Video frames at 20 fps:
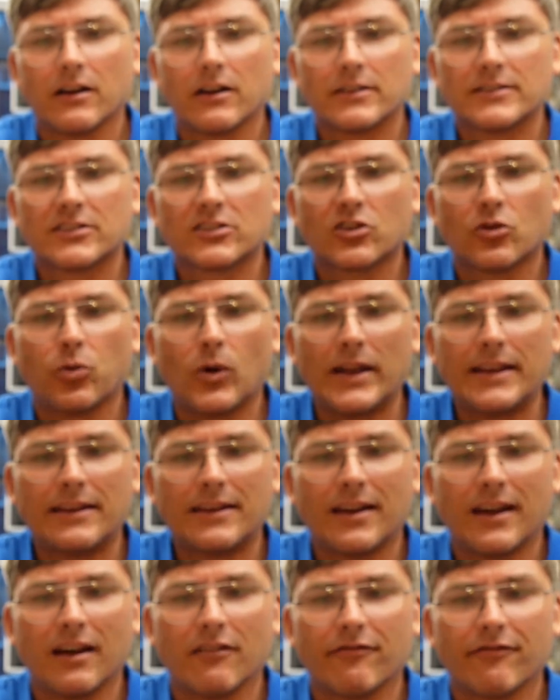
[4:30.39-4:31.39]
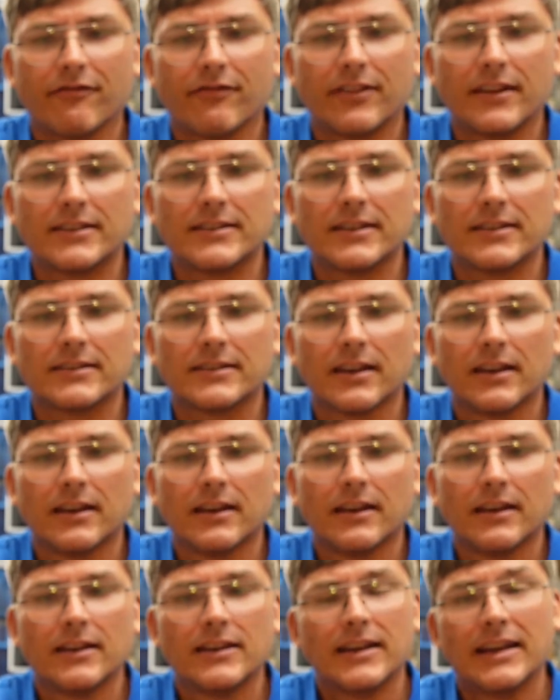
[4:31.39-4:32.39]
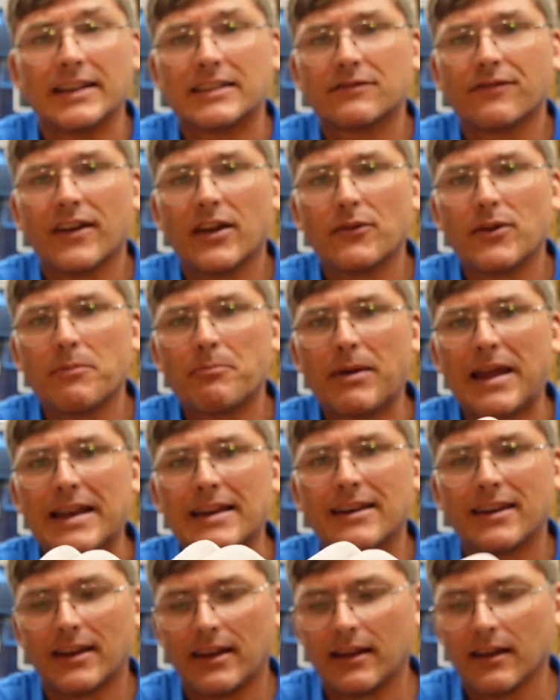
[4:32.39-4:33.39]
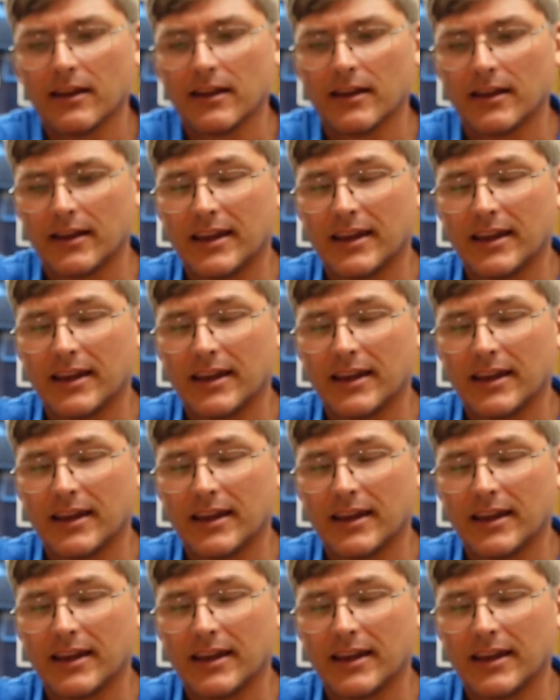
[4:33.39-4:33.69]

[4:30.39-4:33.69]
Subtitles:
it's quite tough. It's very bendy.